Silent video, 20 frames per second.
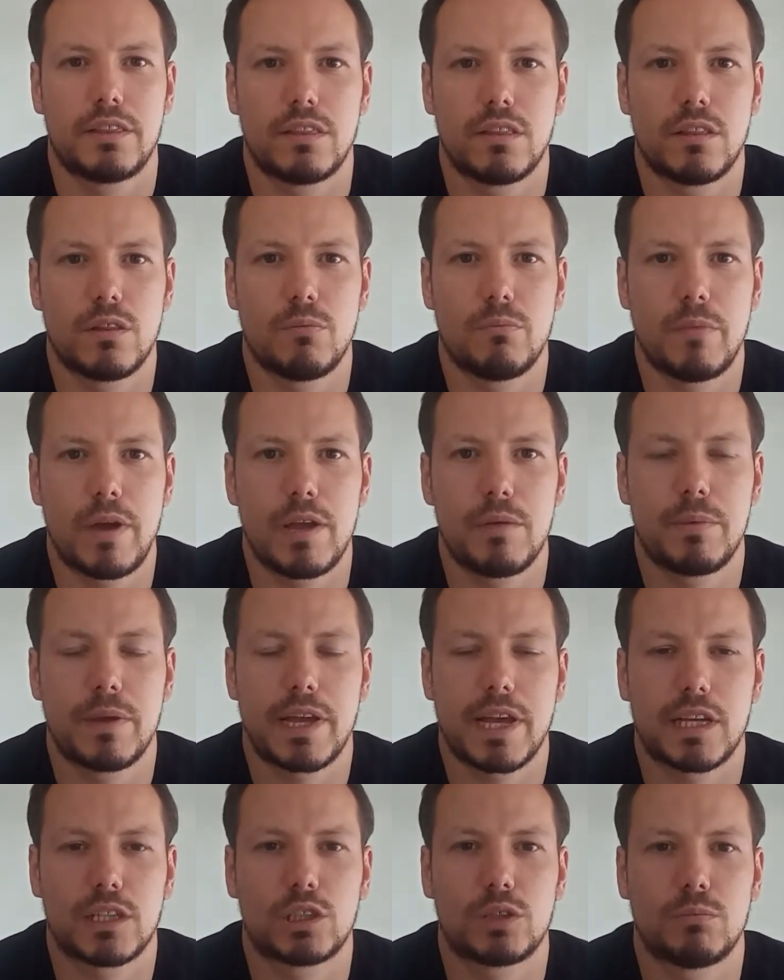maybe
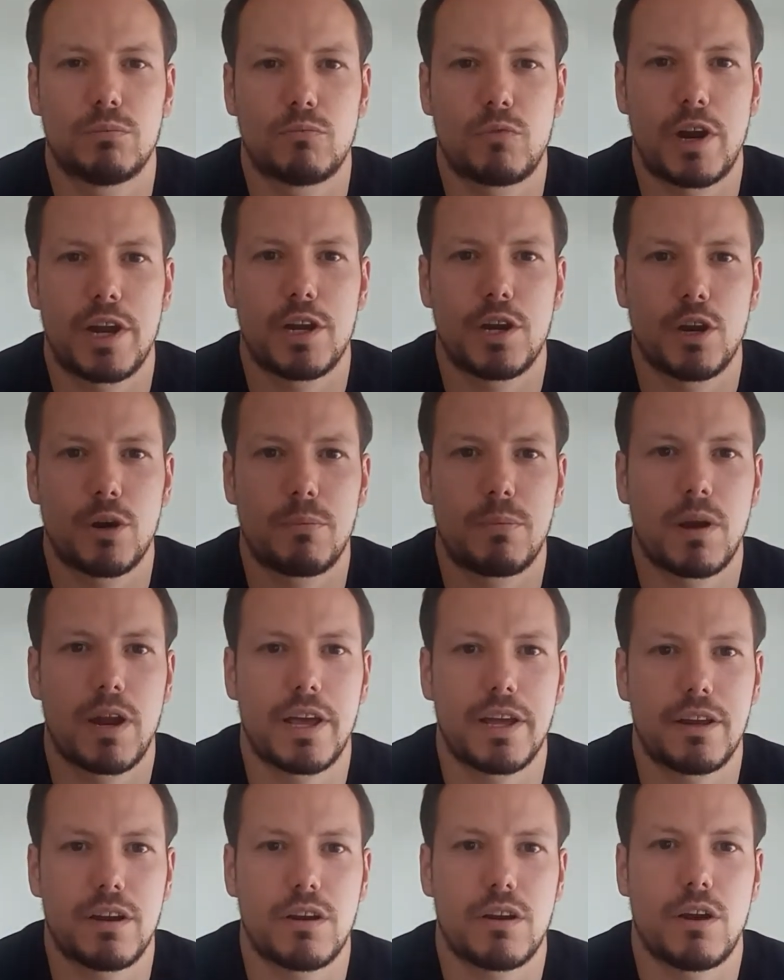get some radio
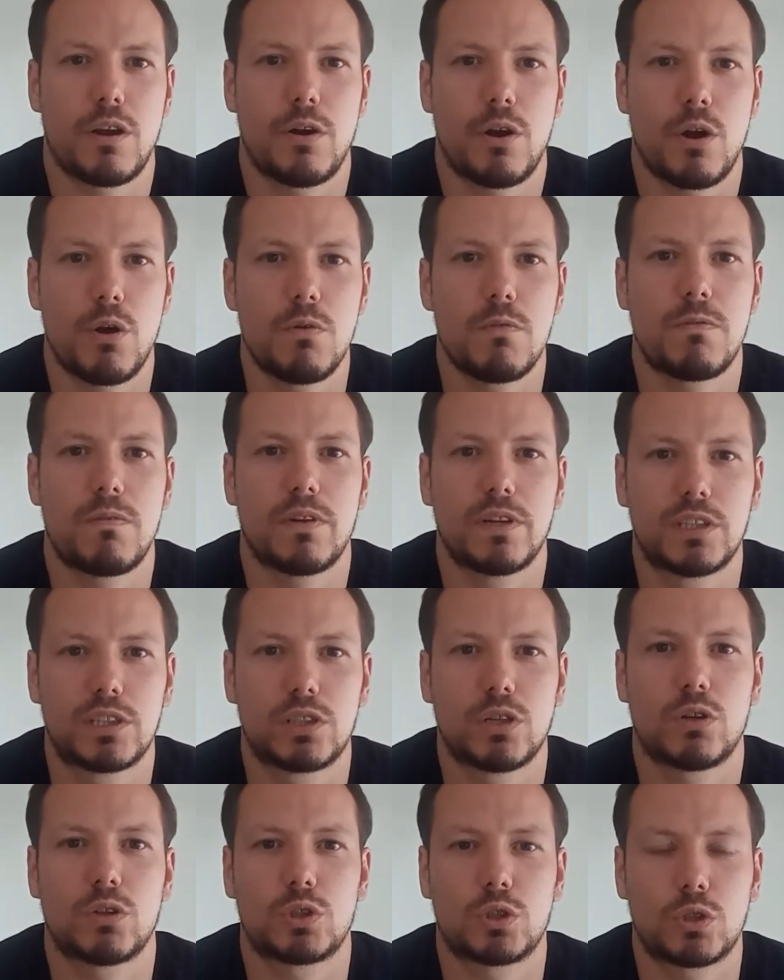play, and hopefully
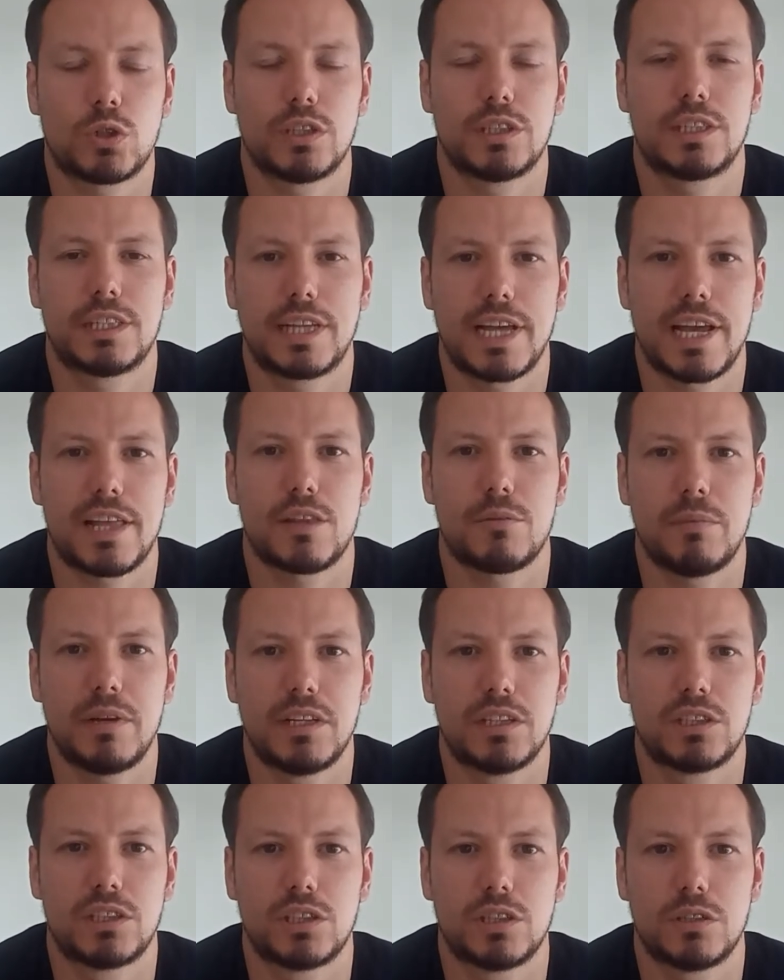start trying to get them
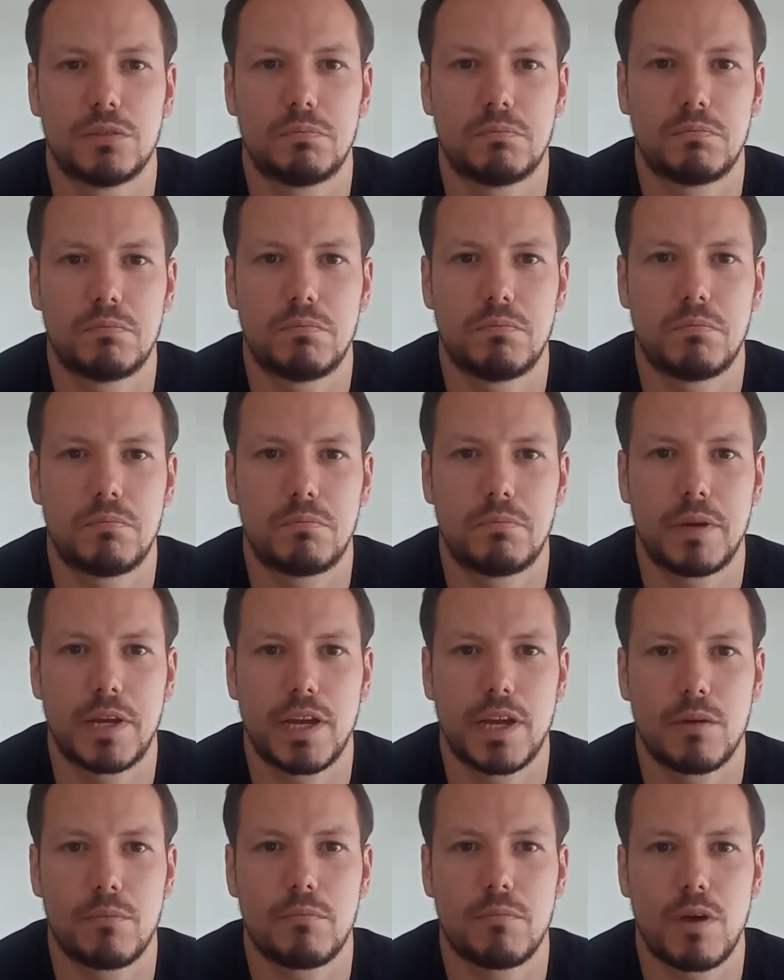into
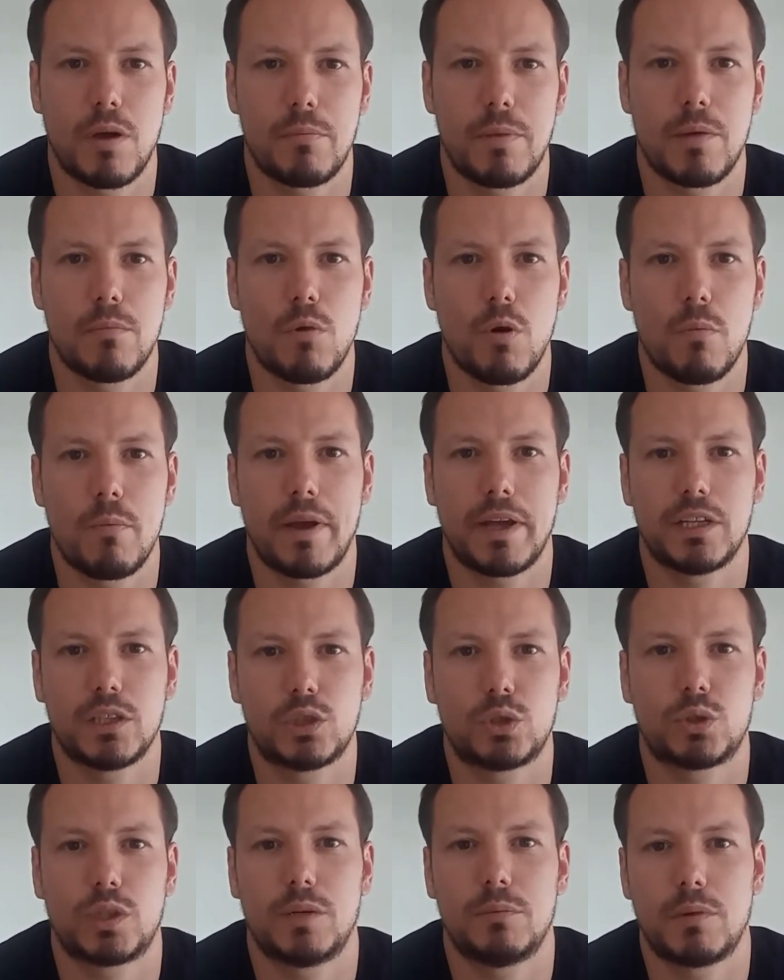being a bit more
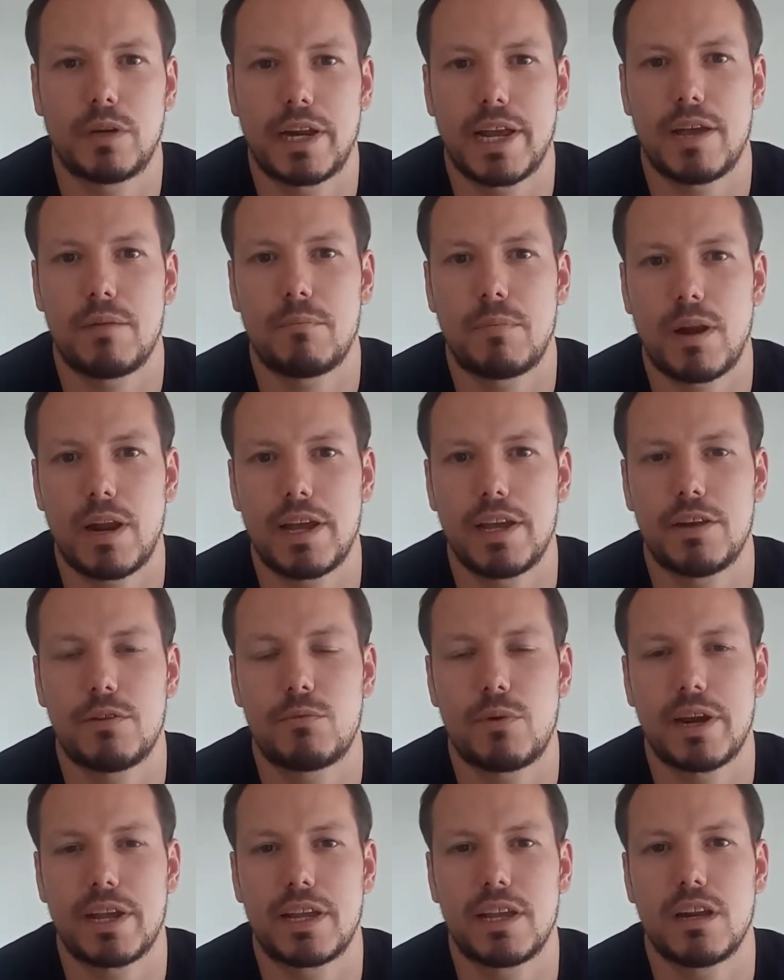mainstream and getting played
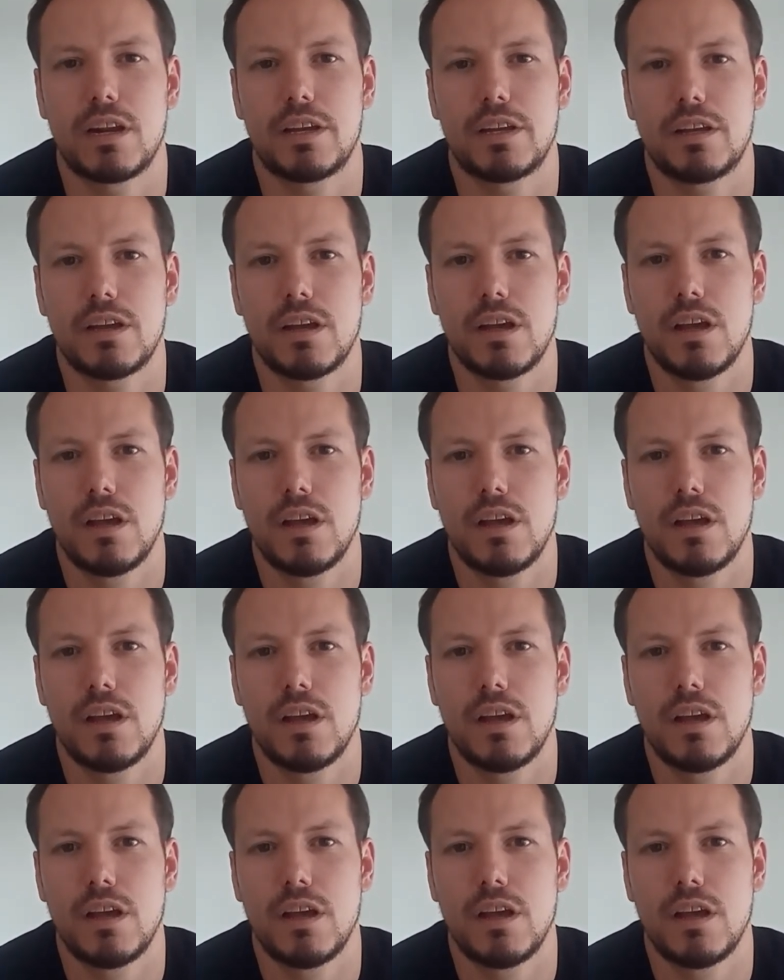regularly.